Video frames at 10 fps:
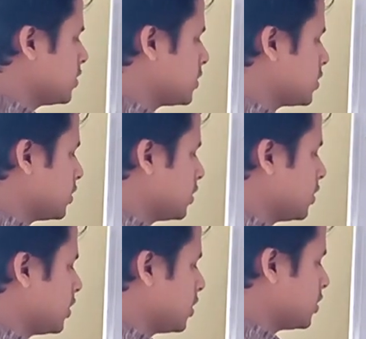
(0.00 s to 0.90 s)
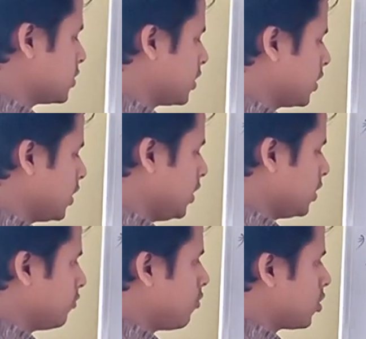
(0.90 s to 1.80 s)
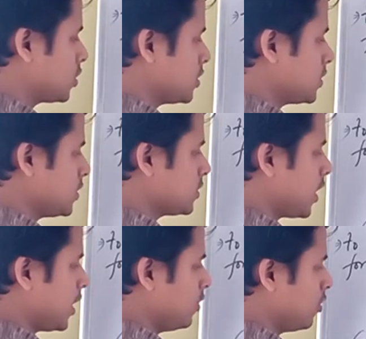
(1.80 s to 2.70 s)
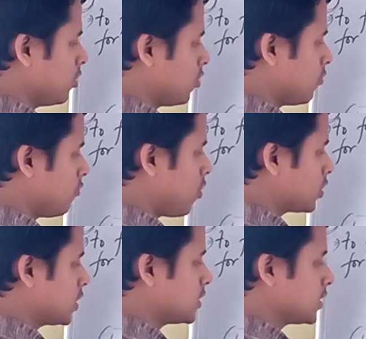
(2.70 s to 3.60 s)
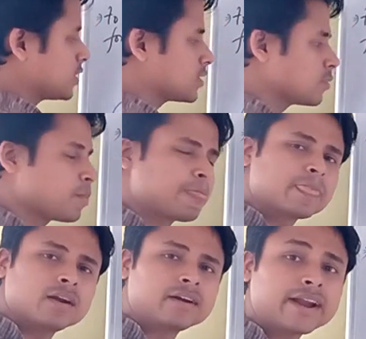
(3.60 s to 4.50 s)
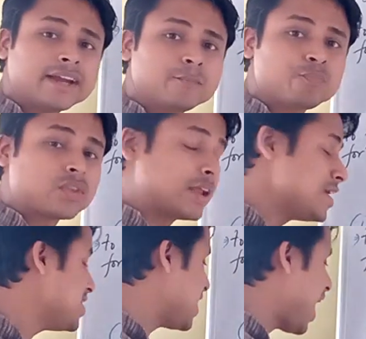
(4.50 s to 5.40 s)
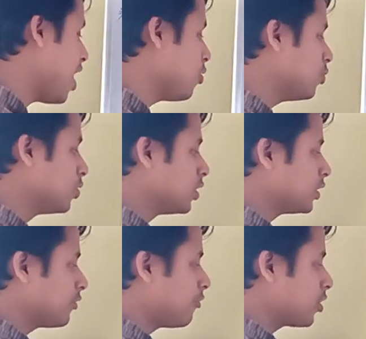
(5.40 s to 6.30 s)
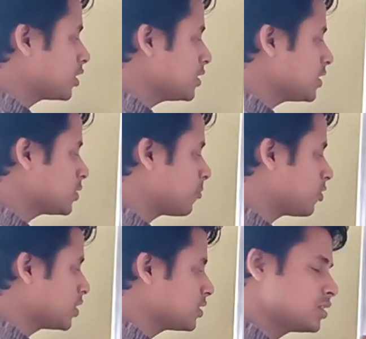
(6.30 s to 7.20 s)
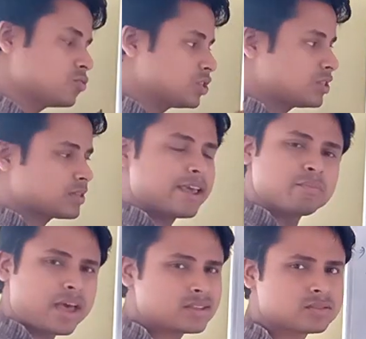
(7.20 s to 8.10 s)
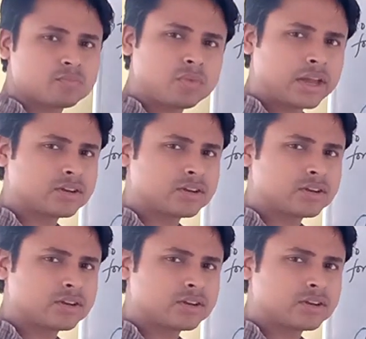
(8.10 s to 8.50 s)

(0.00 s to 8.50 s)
first circle 46 and 46, right? Now the 46 which is same as